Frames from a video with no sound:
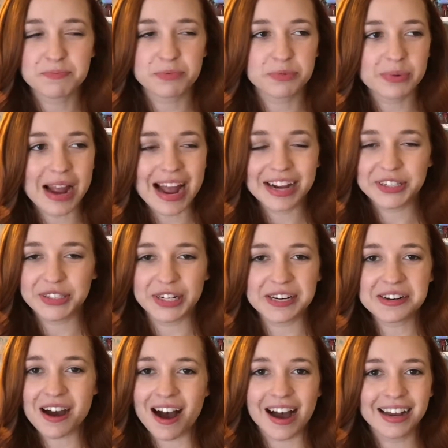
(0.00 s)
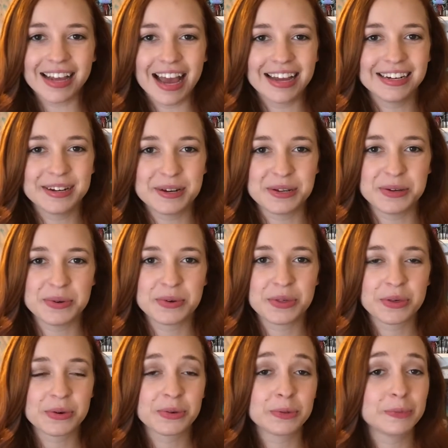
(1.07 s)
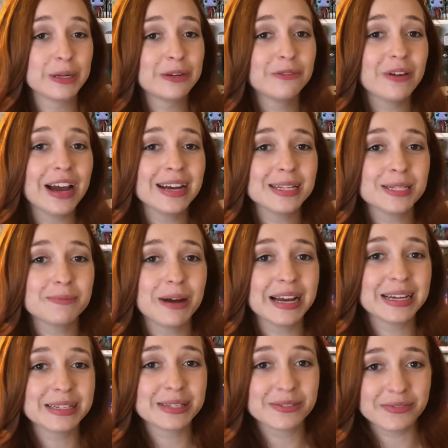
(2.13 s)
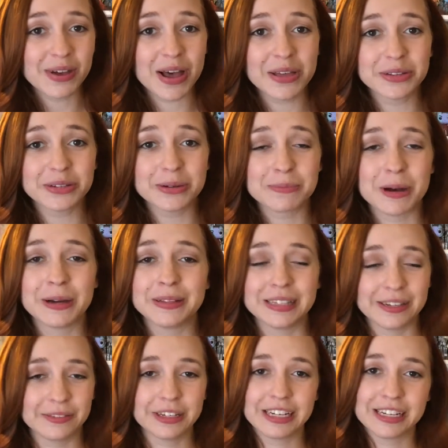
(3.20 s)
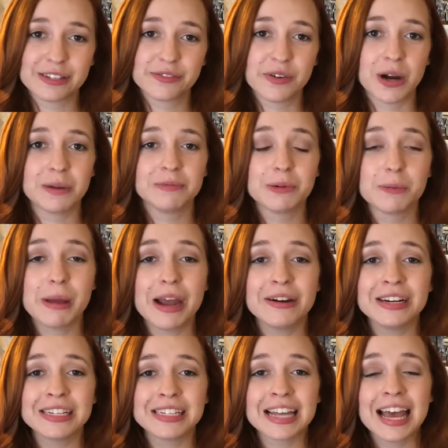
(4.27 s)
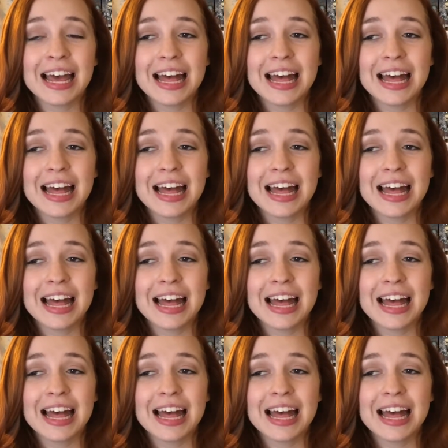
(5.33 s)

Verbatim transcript: brash and hot-headed youth who's been advised by his father upon leaving his farm for Paris